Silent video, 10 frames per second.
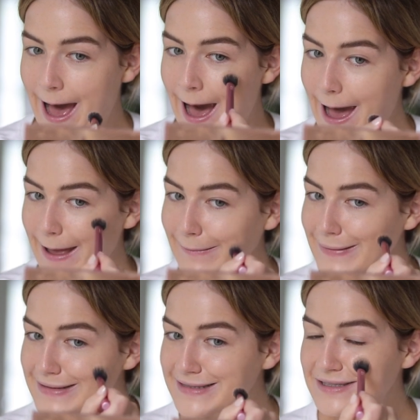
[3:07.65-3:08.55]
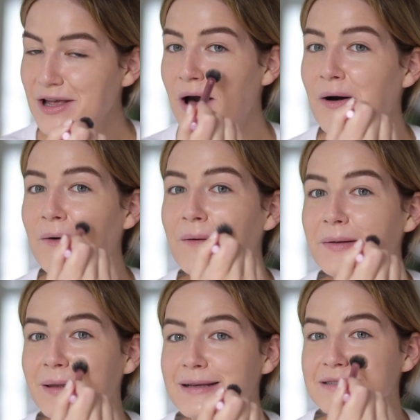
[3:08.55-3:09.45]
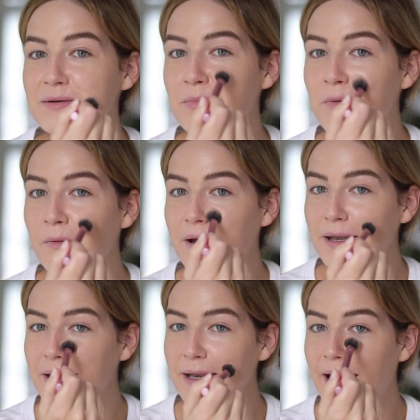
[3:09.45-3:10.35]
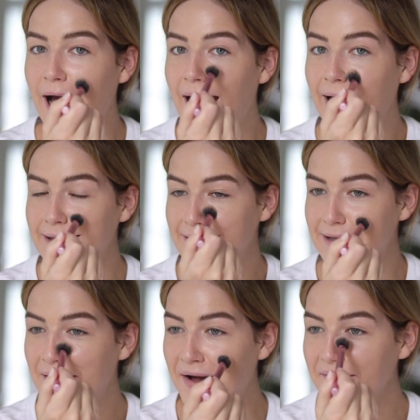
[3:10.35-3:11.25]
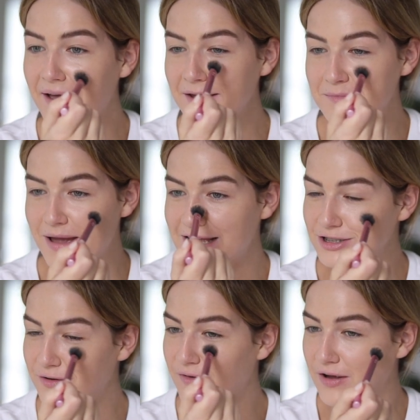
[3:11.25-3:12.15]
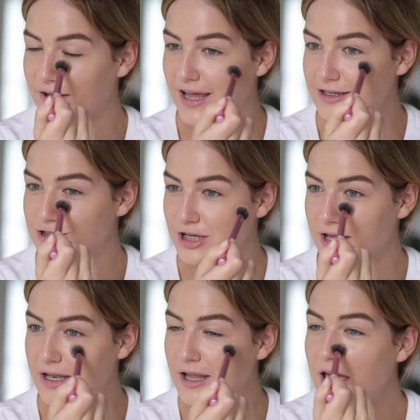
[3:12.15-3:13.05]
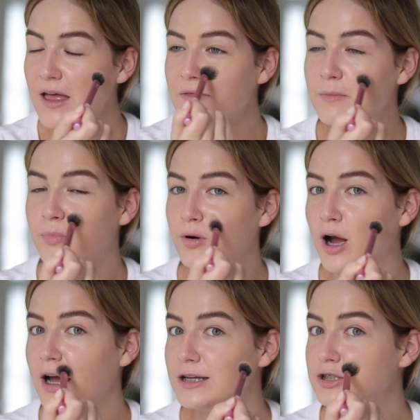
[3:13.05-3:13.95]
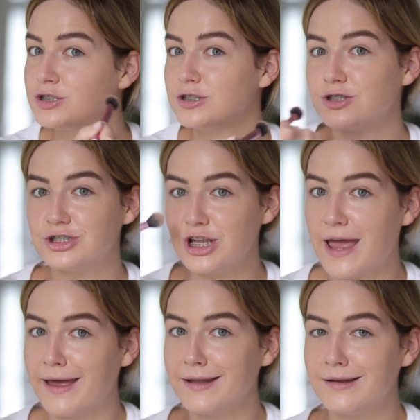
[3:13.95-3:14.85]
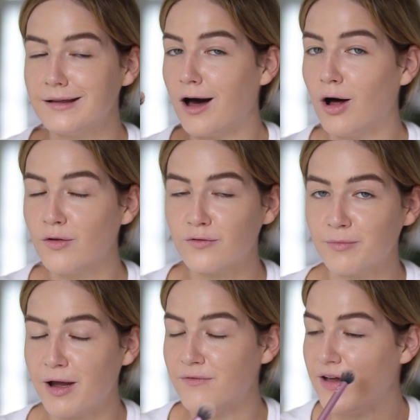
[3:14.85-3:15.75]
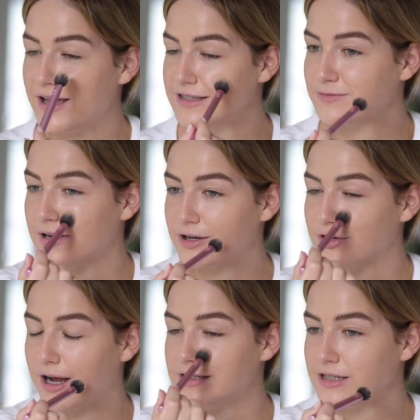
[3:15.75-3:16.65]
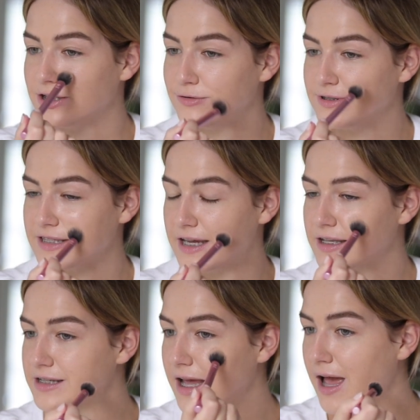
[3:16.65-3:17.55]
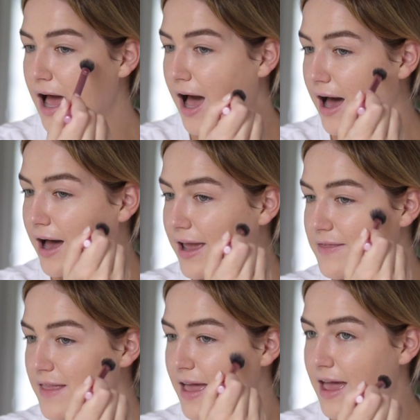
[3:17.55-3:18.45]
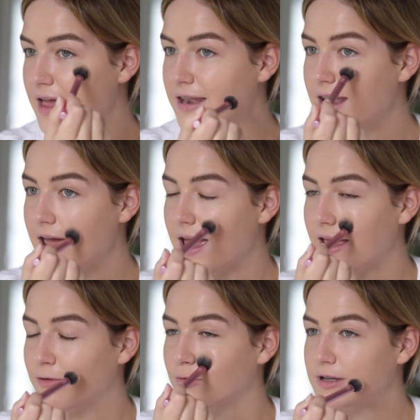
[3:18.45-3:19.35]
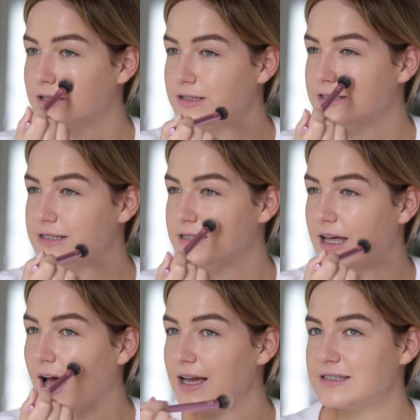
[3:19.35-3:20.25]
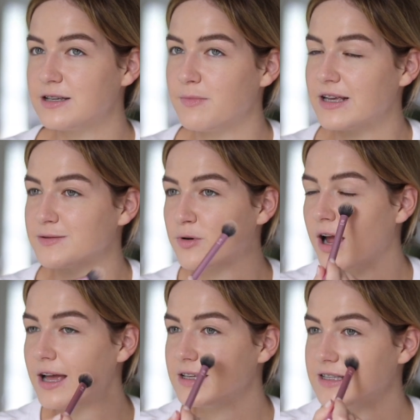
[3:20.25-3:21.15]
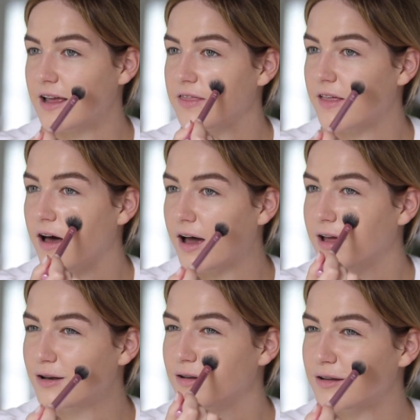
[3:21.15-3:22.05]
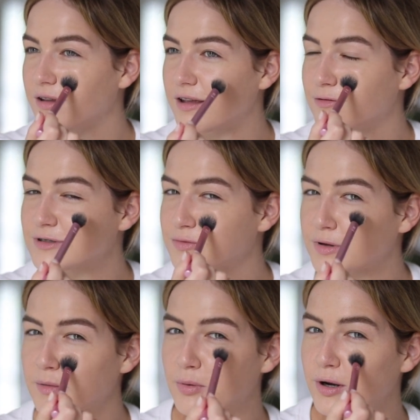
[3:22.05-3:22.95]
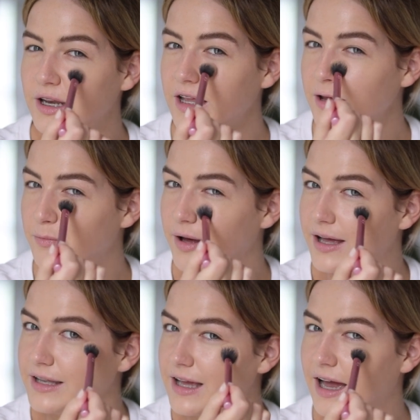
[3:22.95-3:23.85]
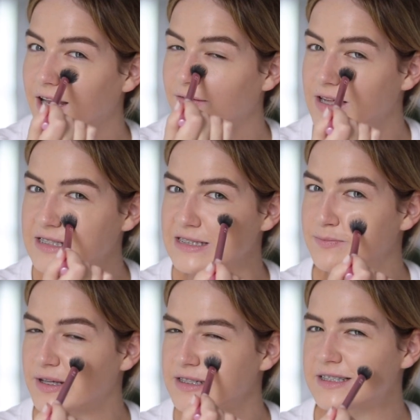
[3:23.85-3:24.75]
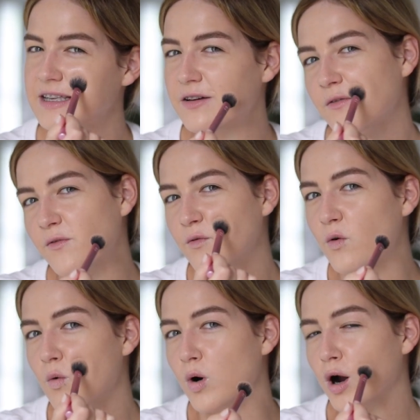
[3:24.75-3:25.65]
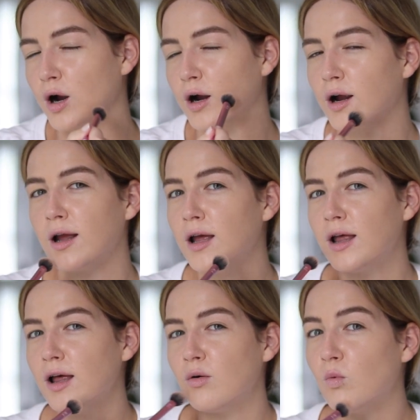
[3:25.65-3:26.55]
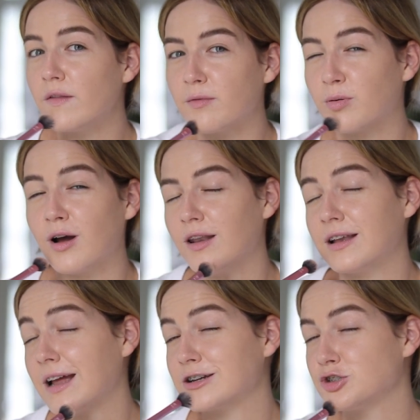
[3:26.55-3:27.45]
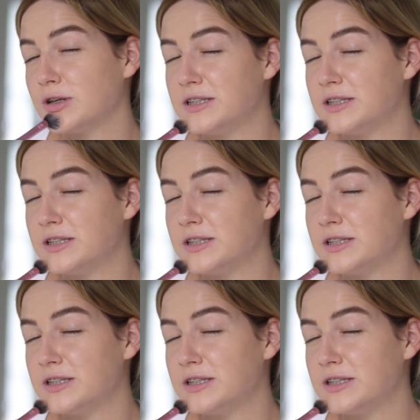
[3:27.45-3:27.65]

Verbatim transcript: I was so disappointed. I did not like Magic Foundation. The brush shed all over my face when I tried to use it. Uh, and then it was the Eyes to Mesmerize. I thought it was really pretty, but kind of expensive for what the product actually